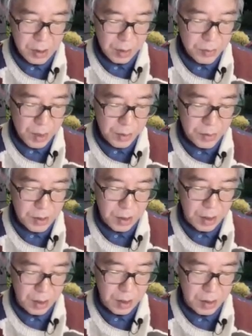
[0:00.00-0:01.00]
sometimes
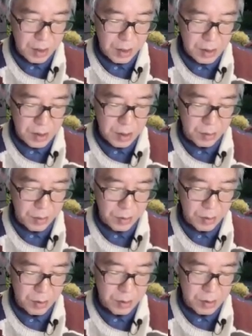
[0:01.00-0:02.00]
it gets some
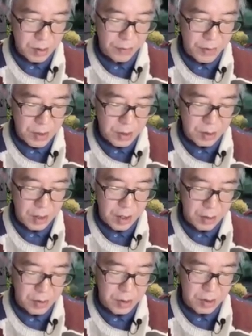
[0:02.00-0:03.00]
sufficient
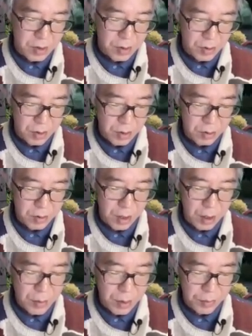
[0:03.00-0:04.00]
energy to
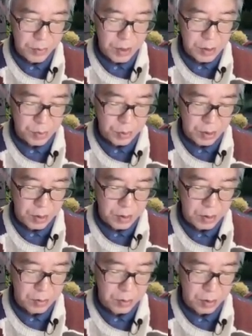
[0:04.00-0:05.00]
climb up this
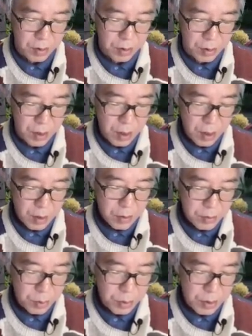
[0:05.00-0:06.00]
potential
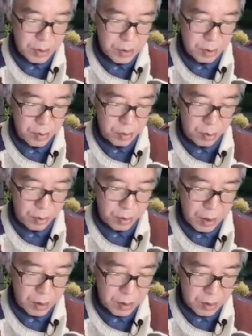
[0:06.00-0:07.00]
wall
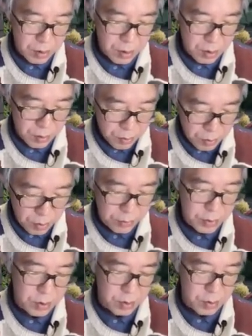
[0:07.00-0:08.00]
and
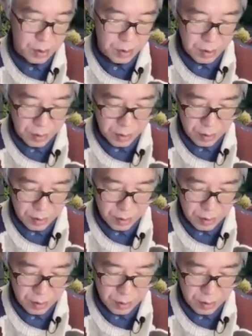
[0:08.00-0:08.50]
move to